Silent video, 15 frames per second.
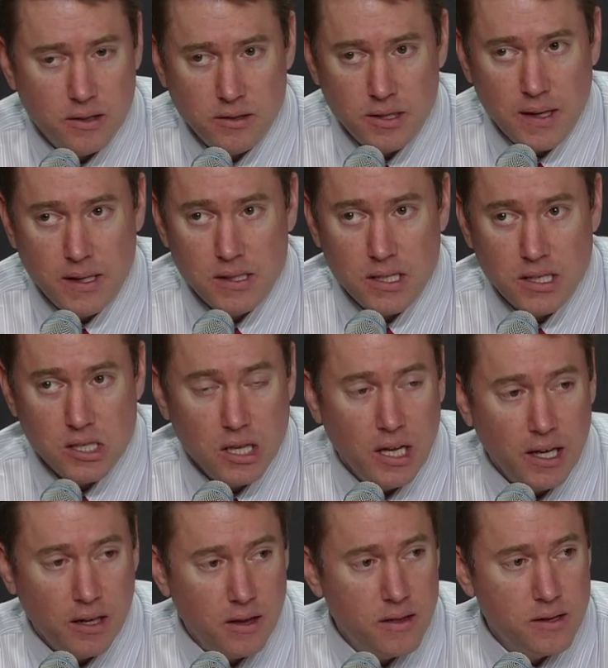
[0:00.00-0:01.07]
Tennessee's
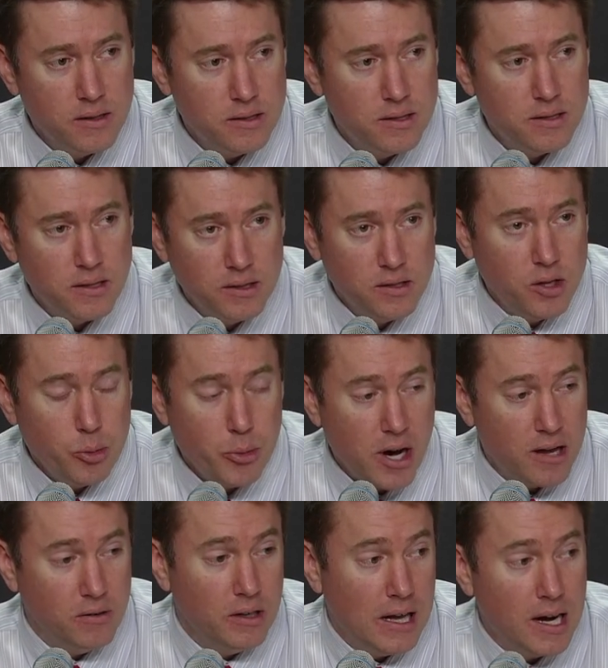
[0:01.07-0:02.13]
length is going to
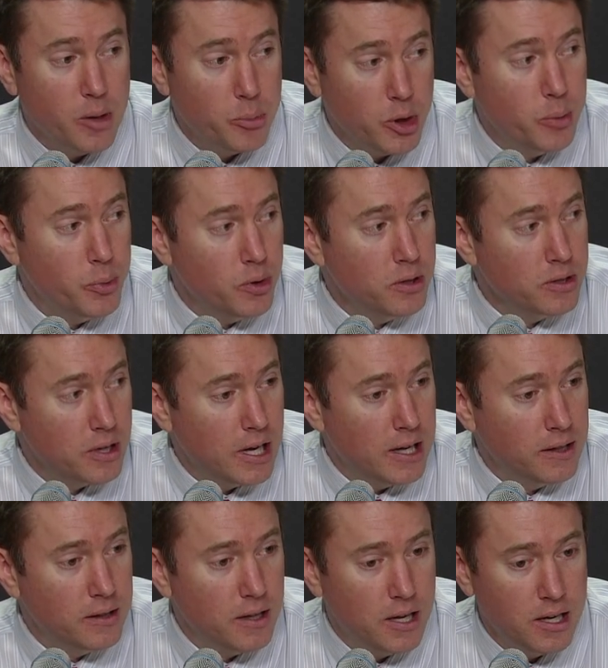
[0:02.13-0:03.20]
bother a lot of people,
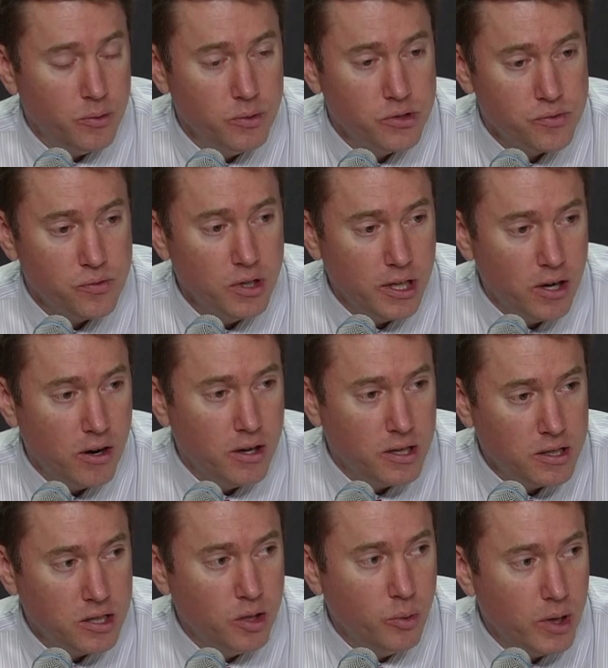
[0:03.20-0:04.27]
and it was really hard to
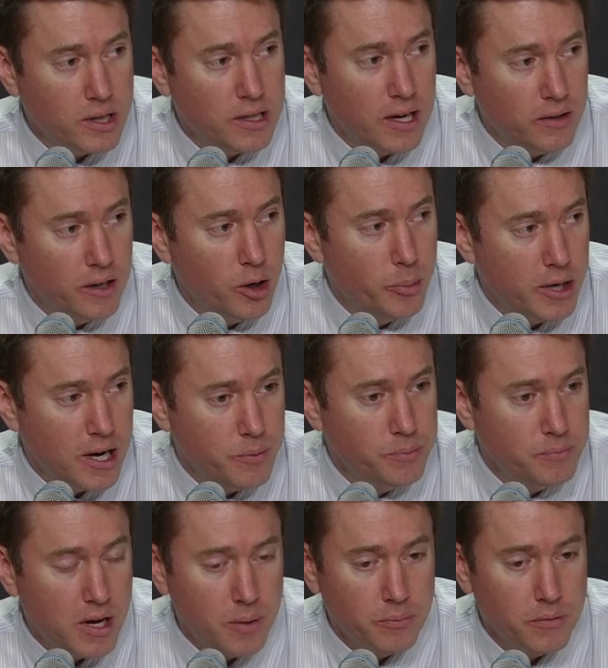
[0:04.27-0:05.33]
deal with down there. But
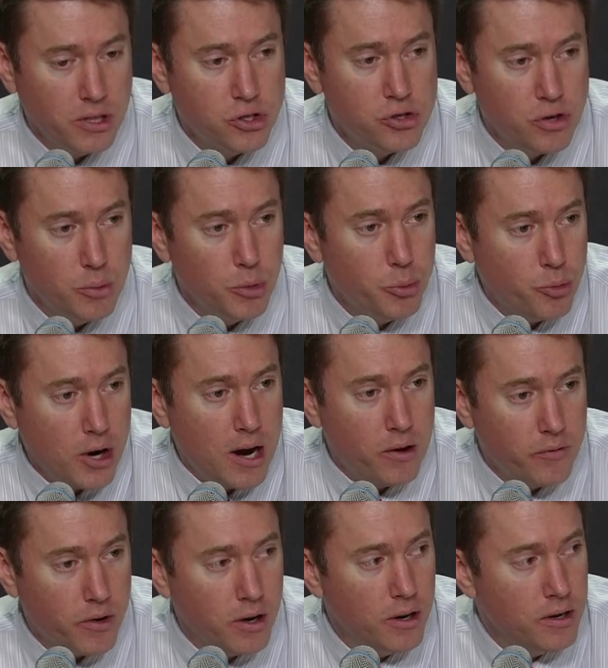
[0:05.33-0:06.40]
I'm extremely proud
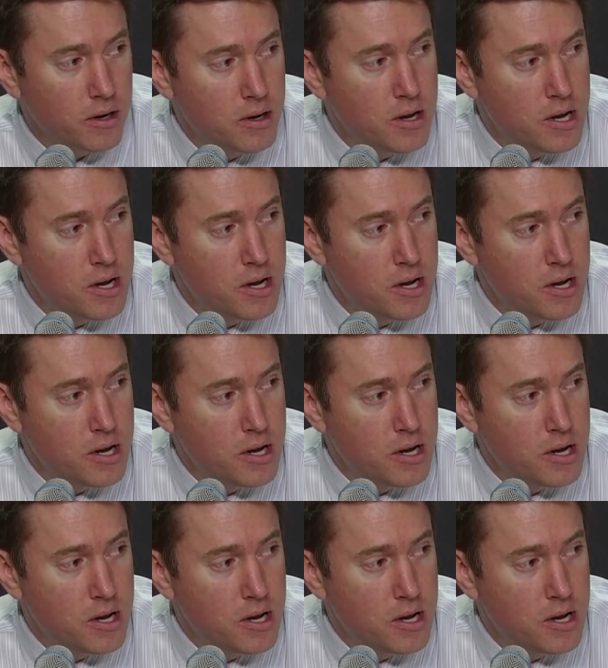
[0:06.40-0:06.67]
of our